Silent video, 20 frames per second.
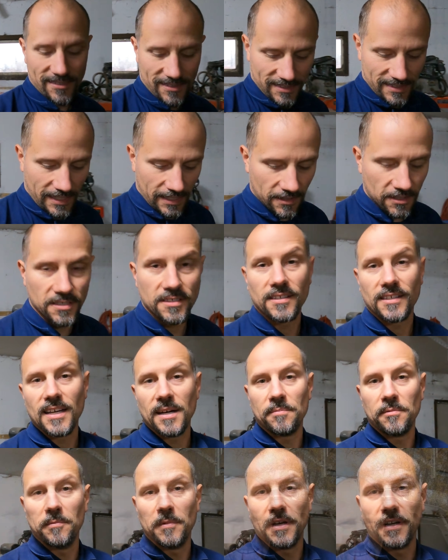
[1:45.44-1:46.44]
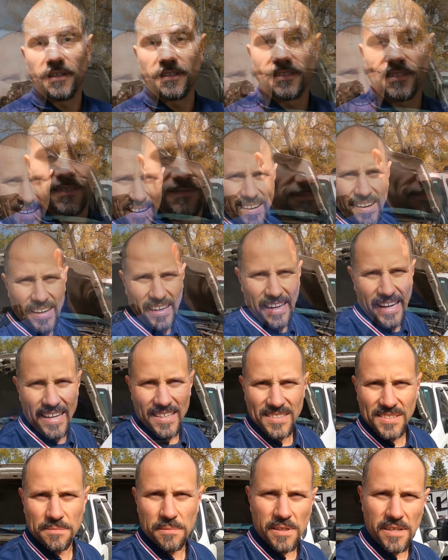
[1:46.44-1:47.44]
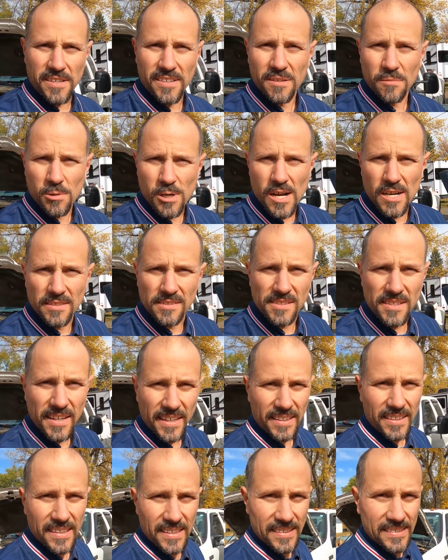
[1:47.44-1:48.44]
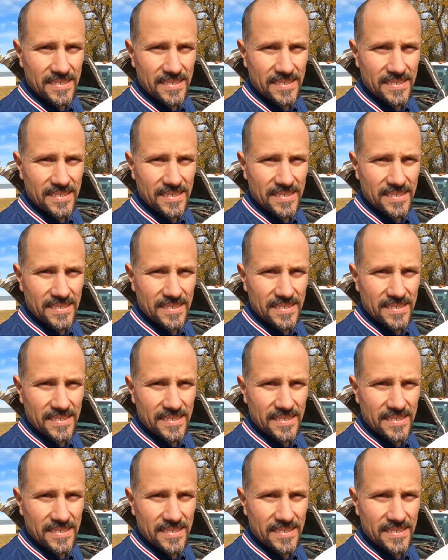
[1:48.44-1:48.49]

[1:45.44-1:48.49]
see you in just a couple minutes. All right, guys, so we're here, we're on site.